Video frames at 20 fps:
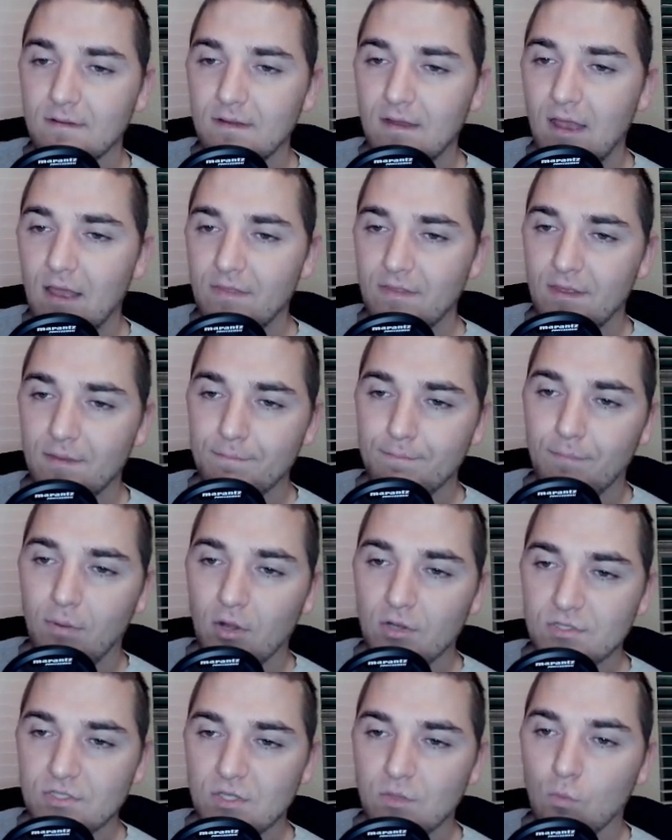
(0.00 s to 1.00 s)
And then
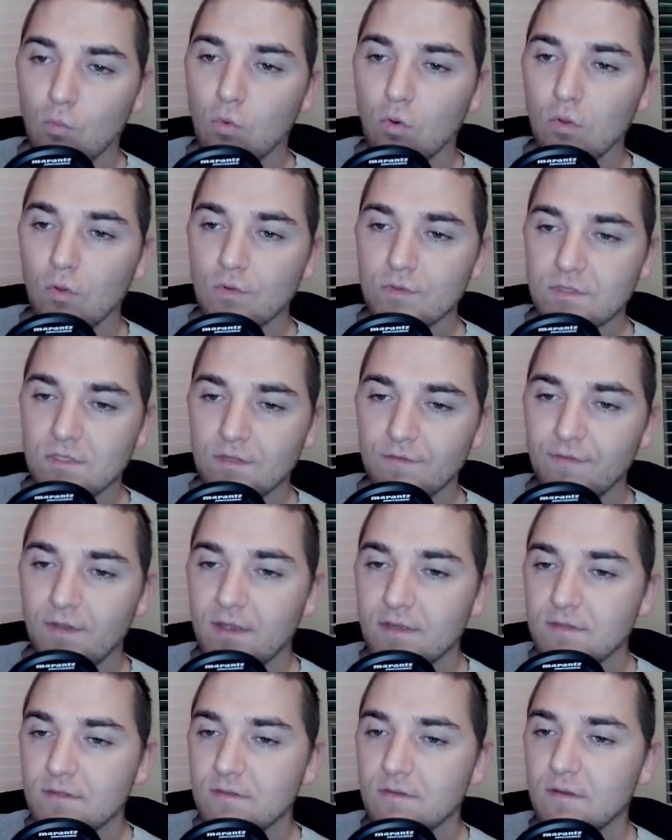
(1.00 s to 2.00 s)
punched the Warlords in the
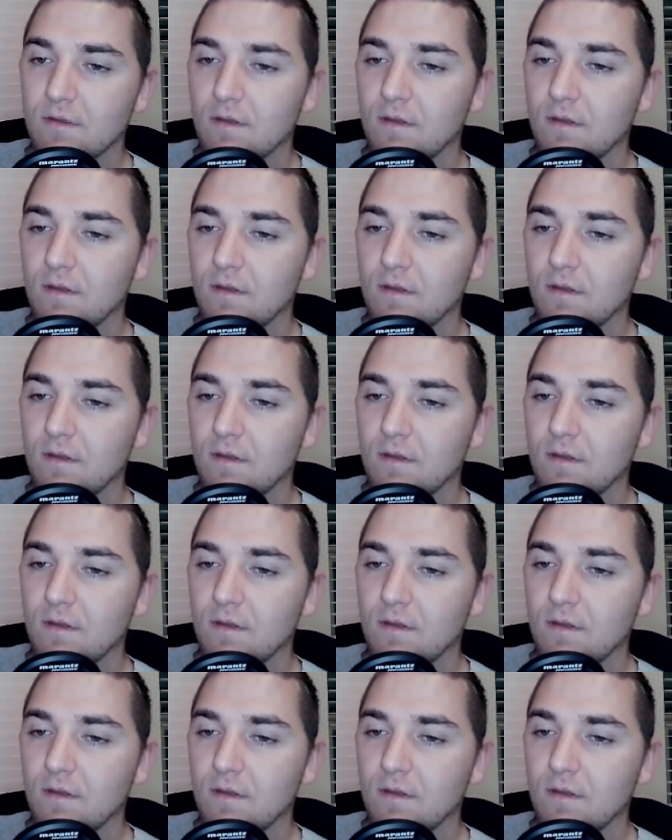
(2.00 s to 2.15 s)
face.